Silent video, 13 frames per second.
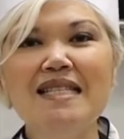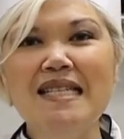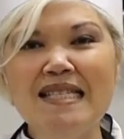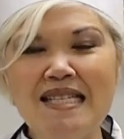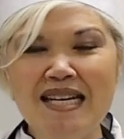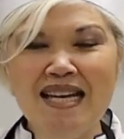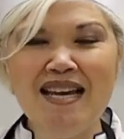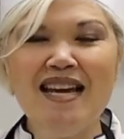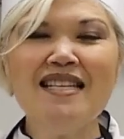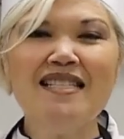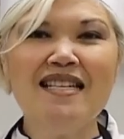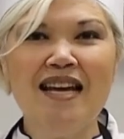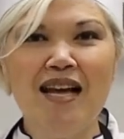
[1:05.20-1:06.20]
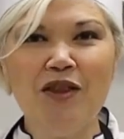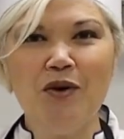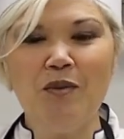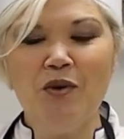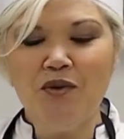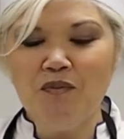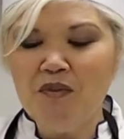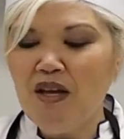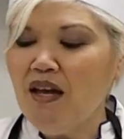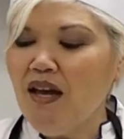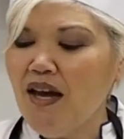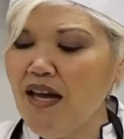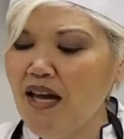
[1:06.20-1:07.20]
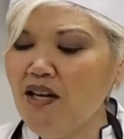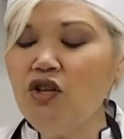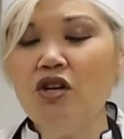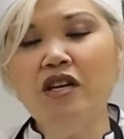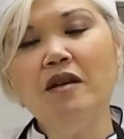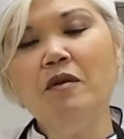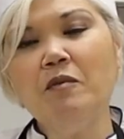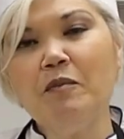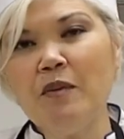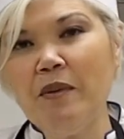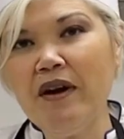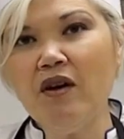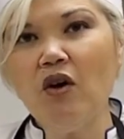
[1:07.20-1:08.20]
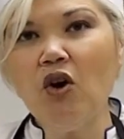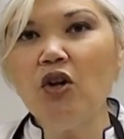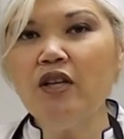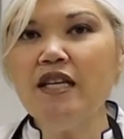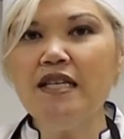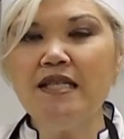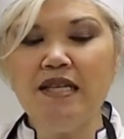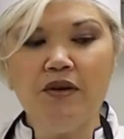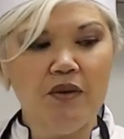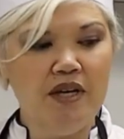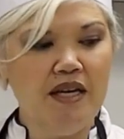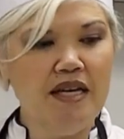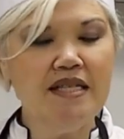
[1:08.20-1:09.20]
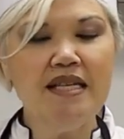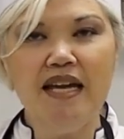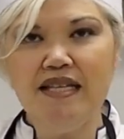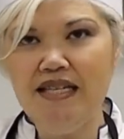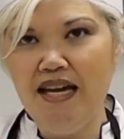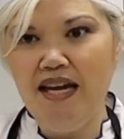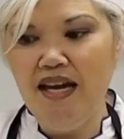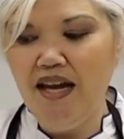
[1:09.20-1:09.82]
seasoning is the adobo. Again, you can prepare all these ingredients a day